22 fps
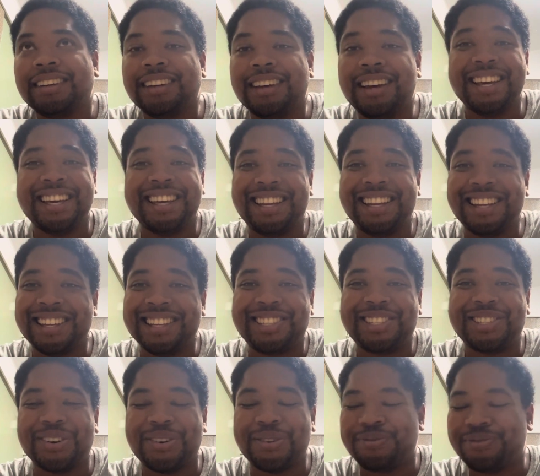I
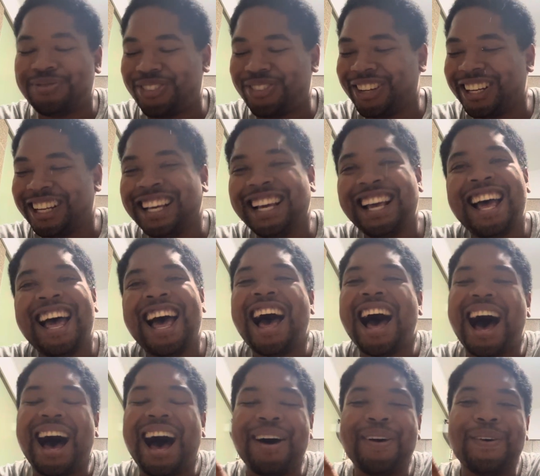
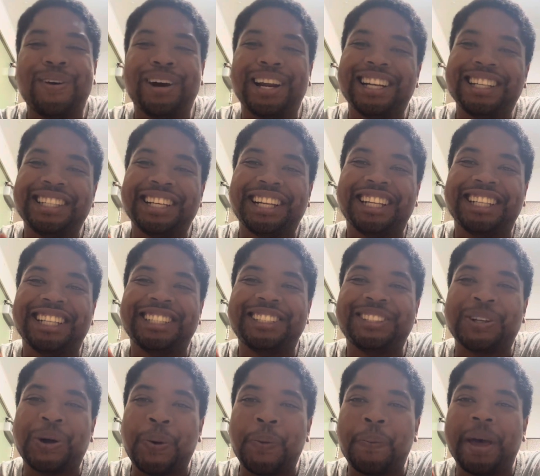wanna tell it
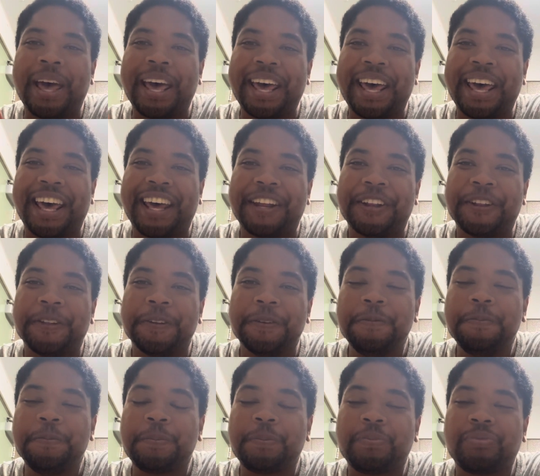so bad,
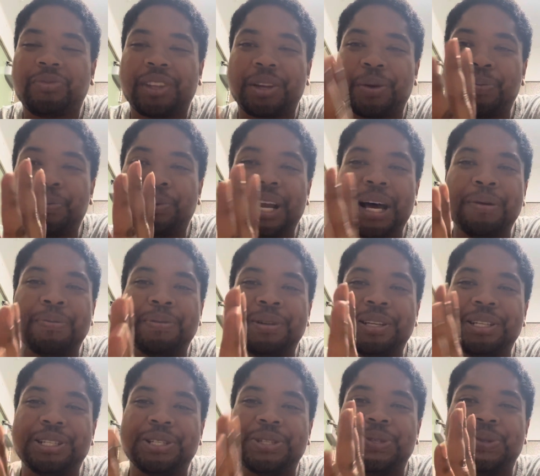but I'ma
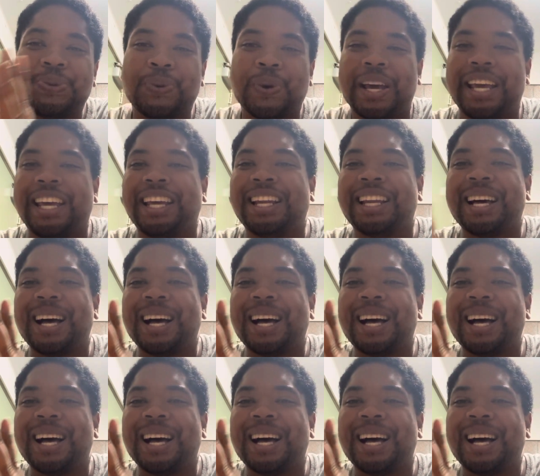just wait.